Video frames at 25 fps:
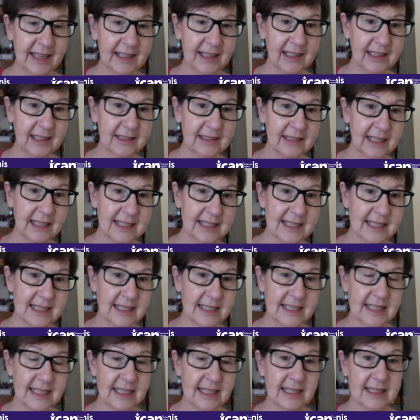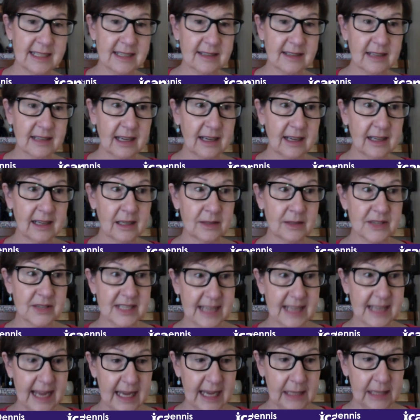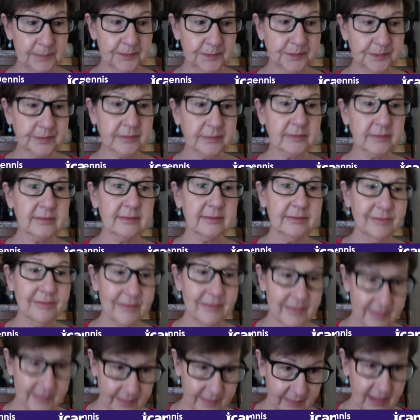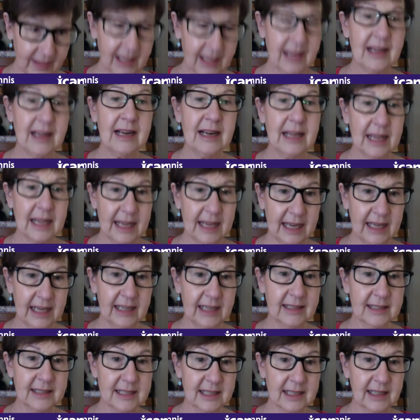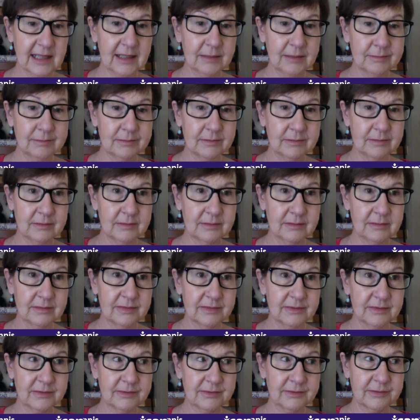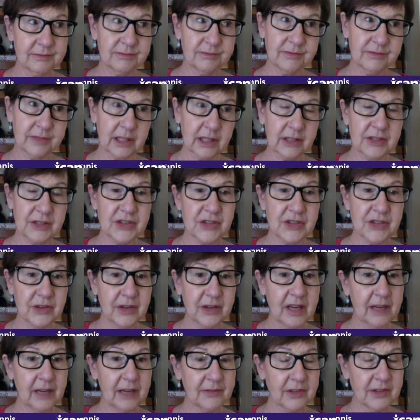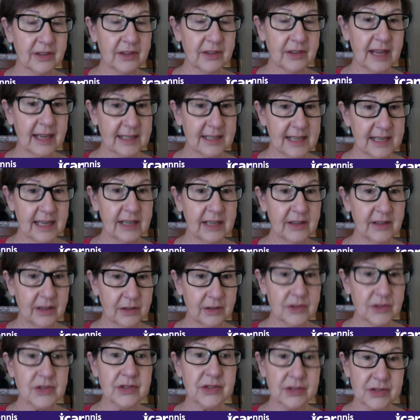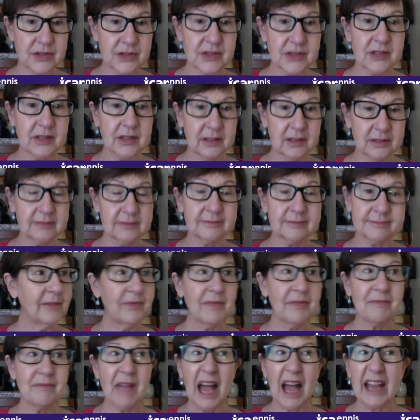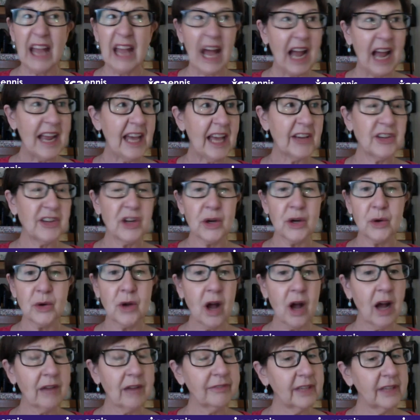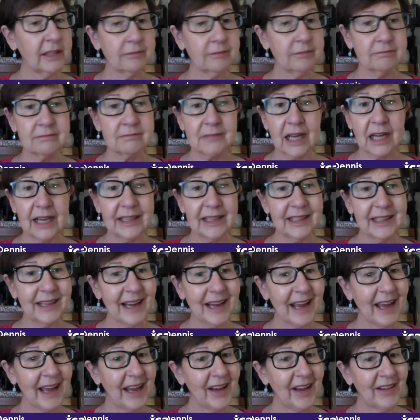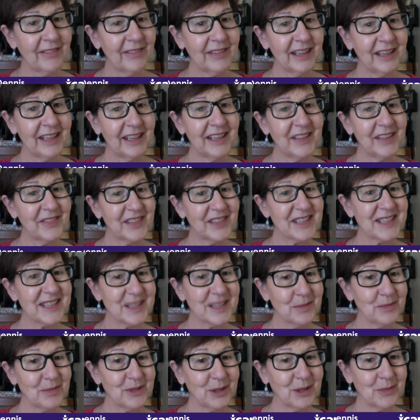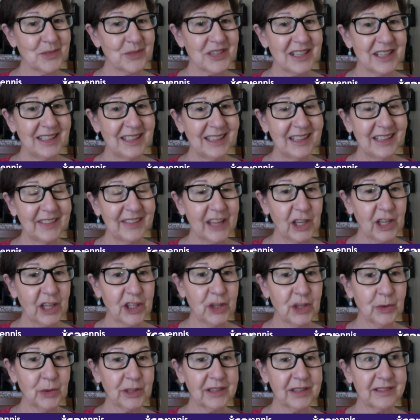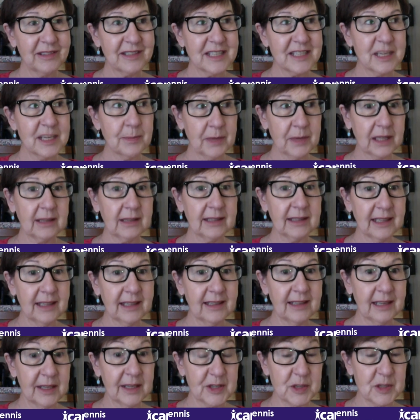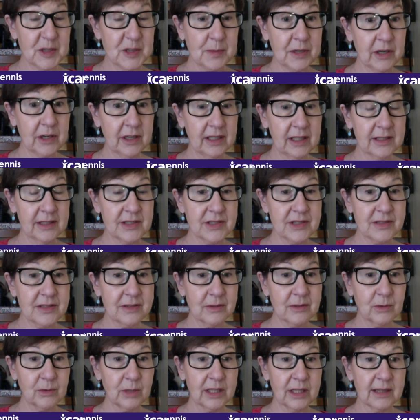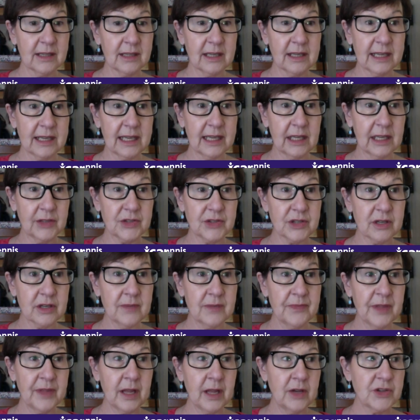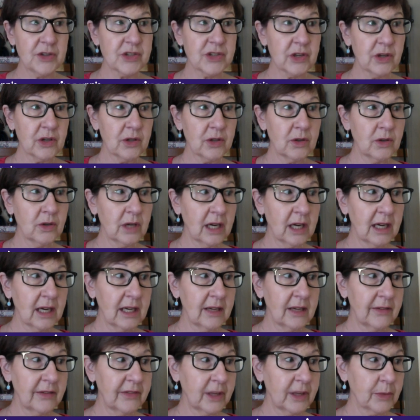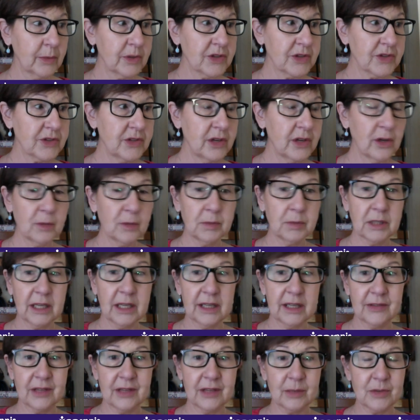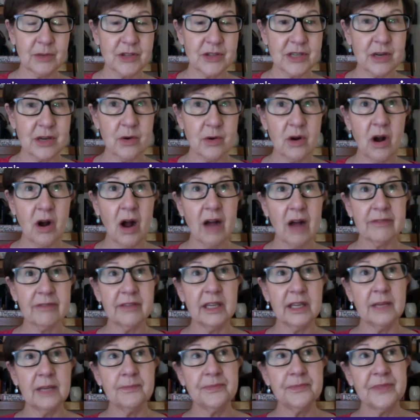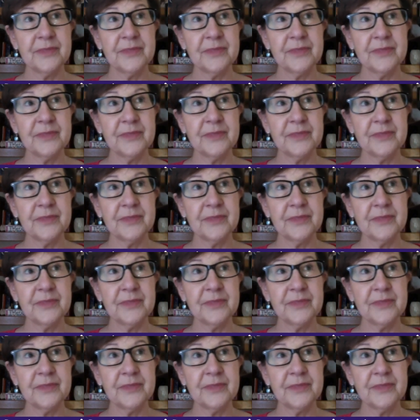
a CT scan. And fairly soon after that diagnosis. So yeah, I had no coughing. I didn't have any of the symptoms that you would typically experience with lung cancer. So there was no blood, there was no coughing.